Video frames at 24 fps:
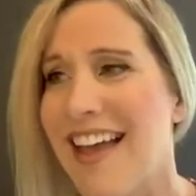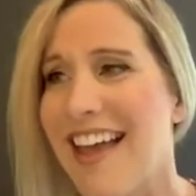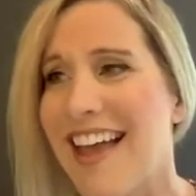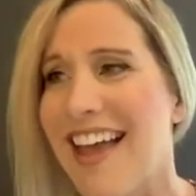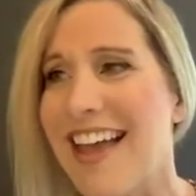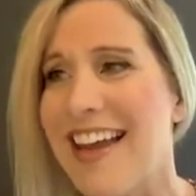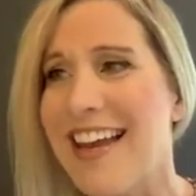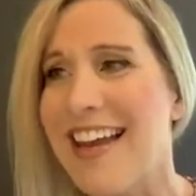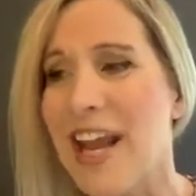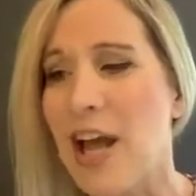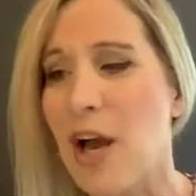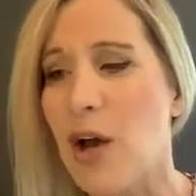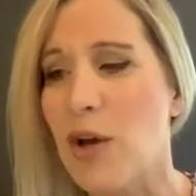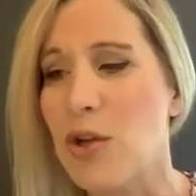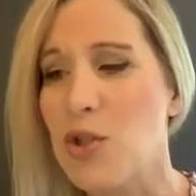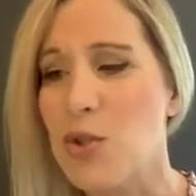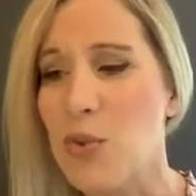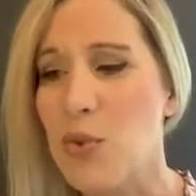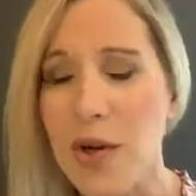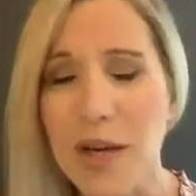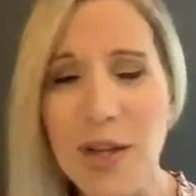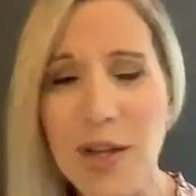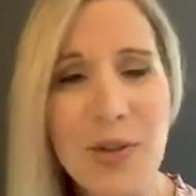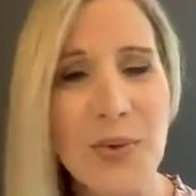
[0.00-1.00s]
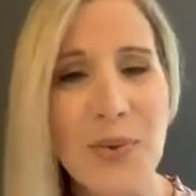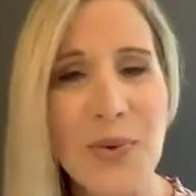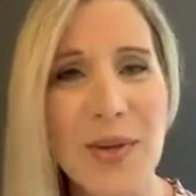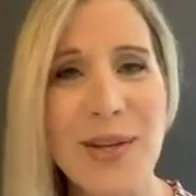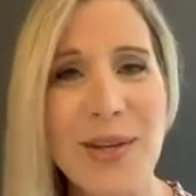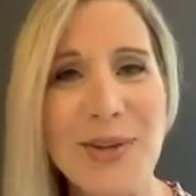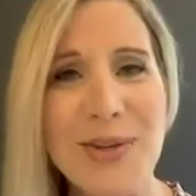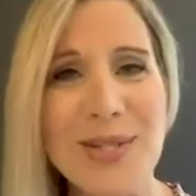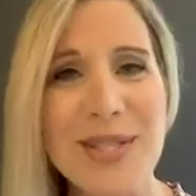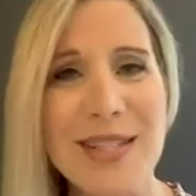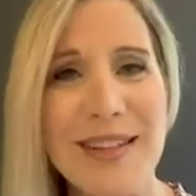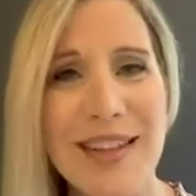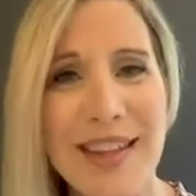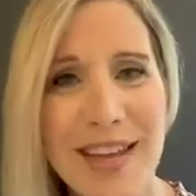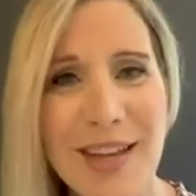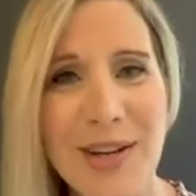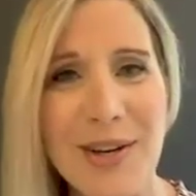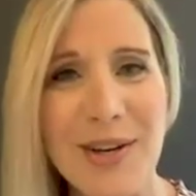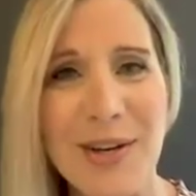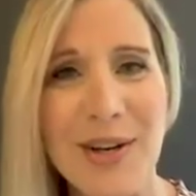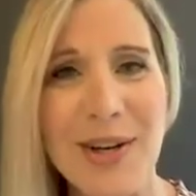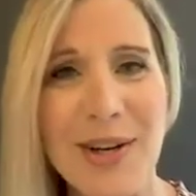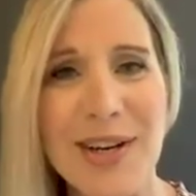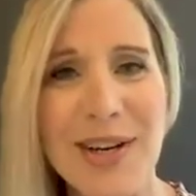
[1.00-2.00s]
And now 23 years
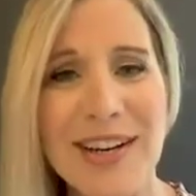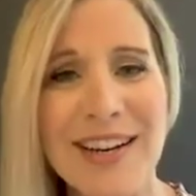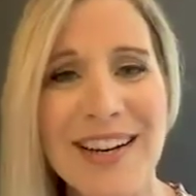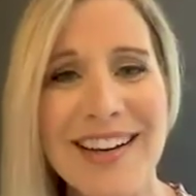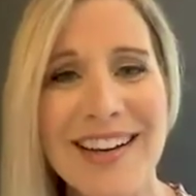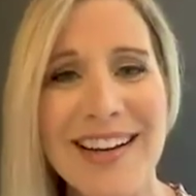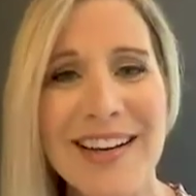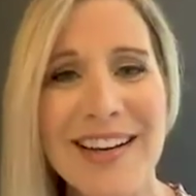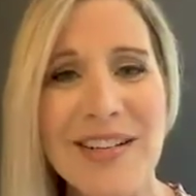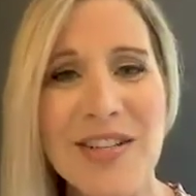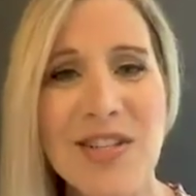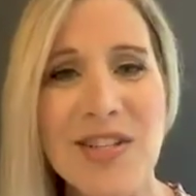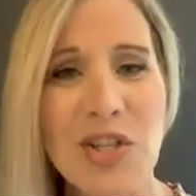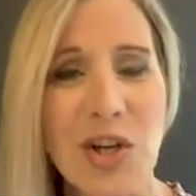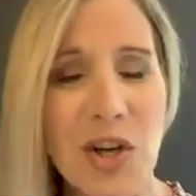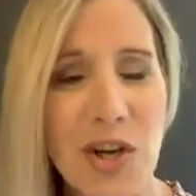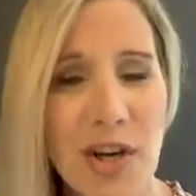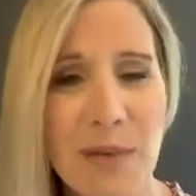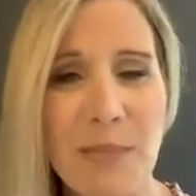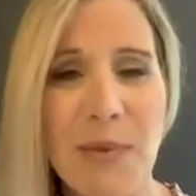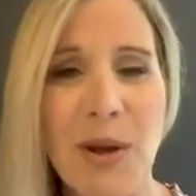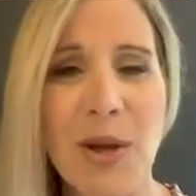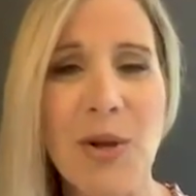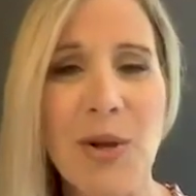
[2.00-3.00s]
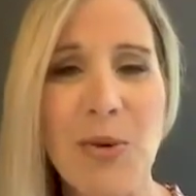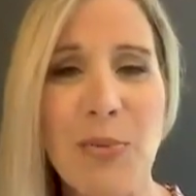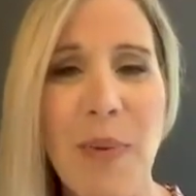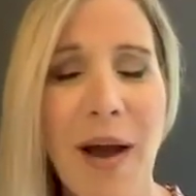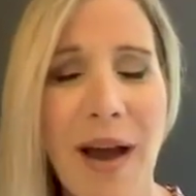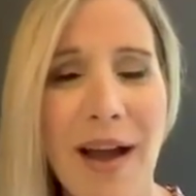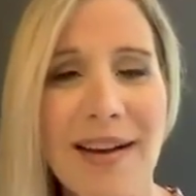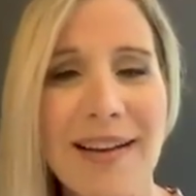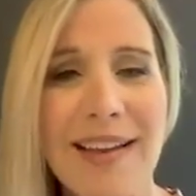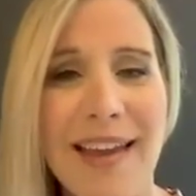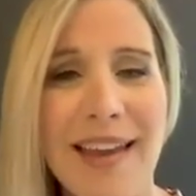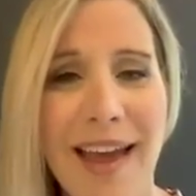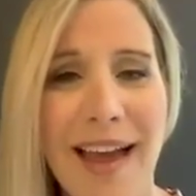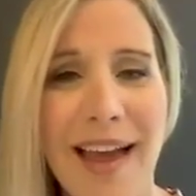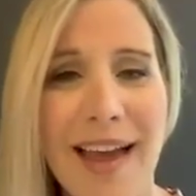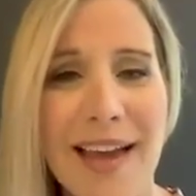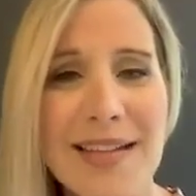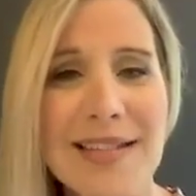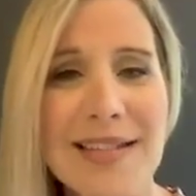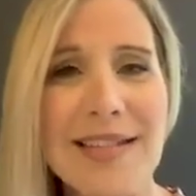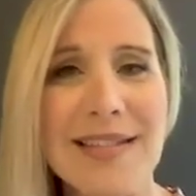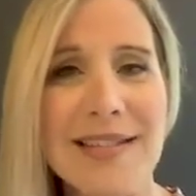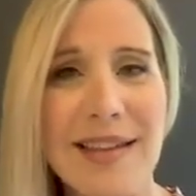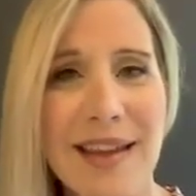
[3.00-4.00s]
later, starting my new
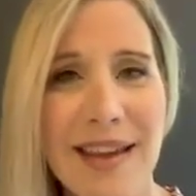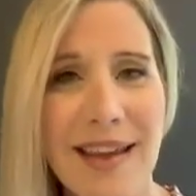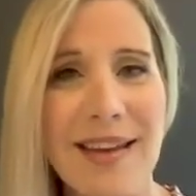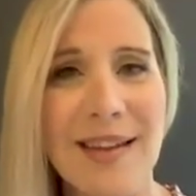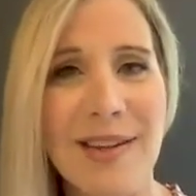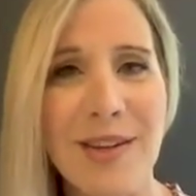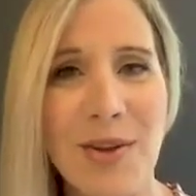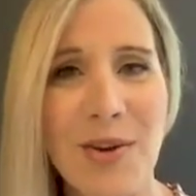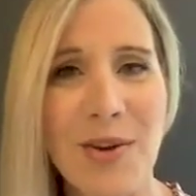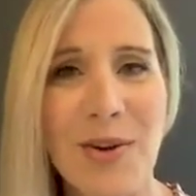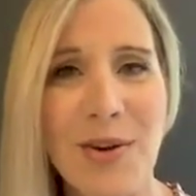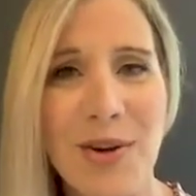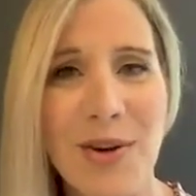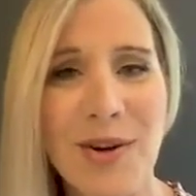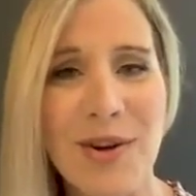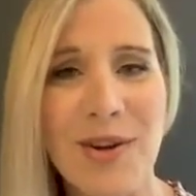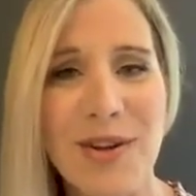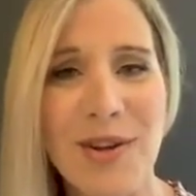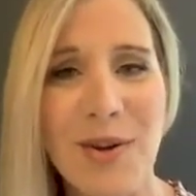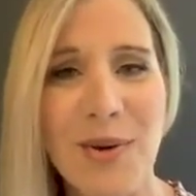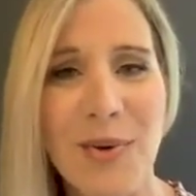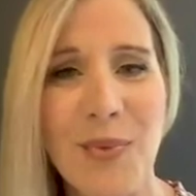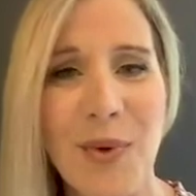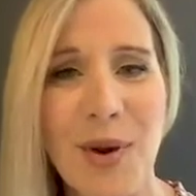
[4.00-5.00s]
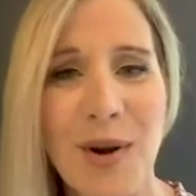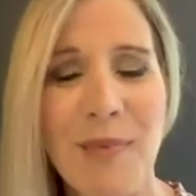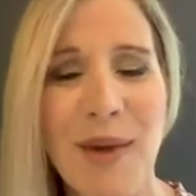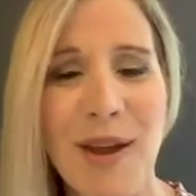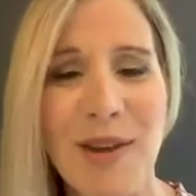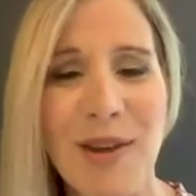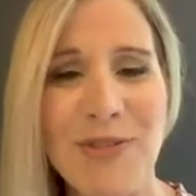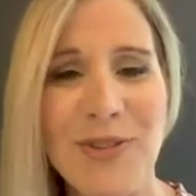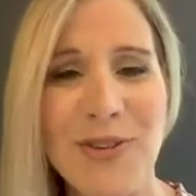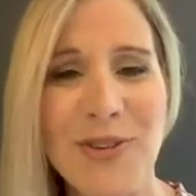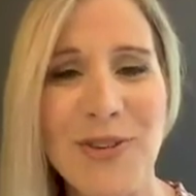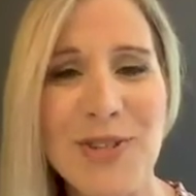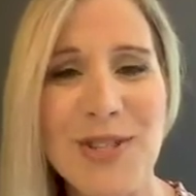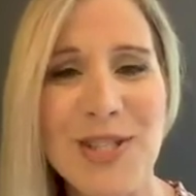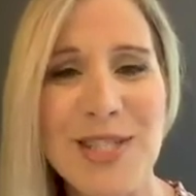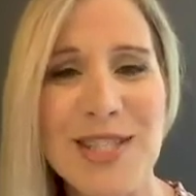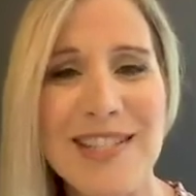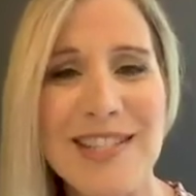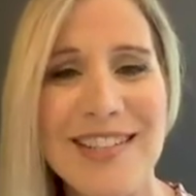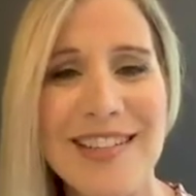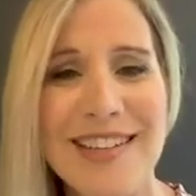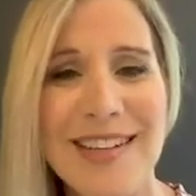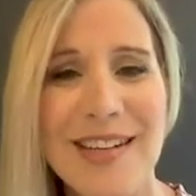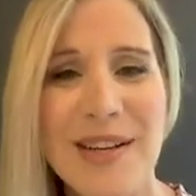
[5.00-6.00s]
podcast, and you're one of my
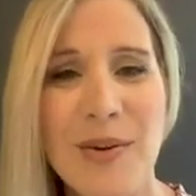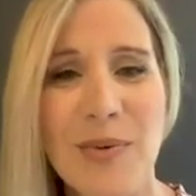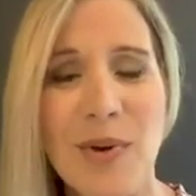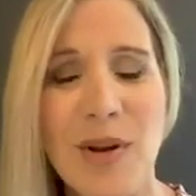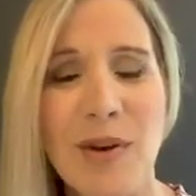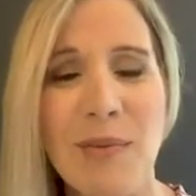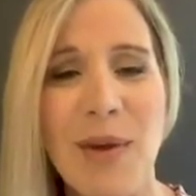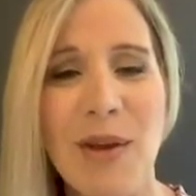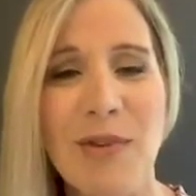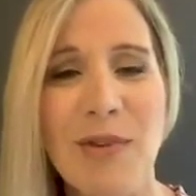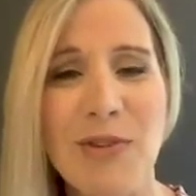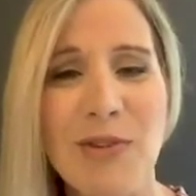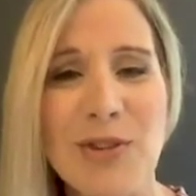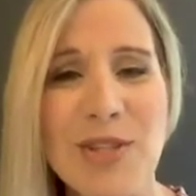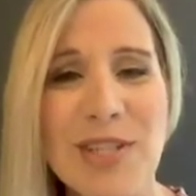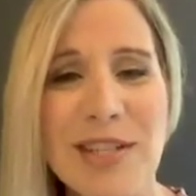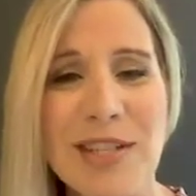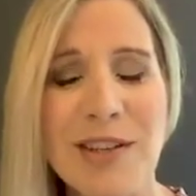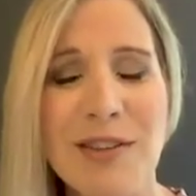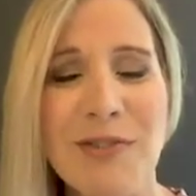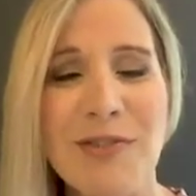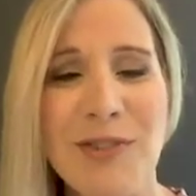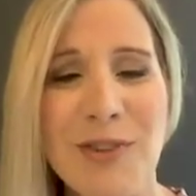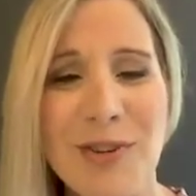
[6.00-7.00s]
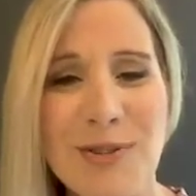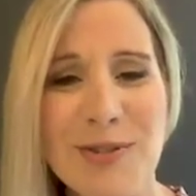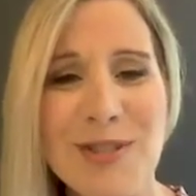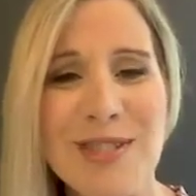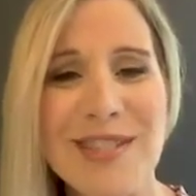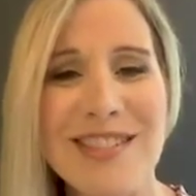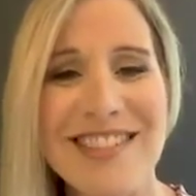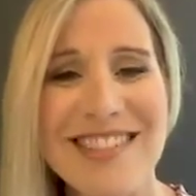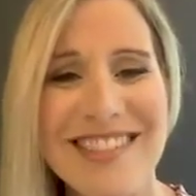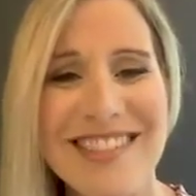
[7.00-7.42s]
first interviews.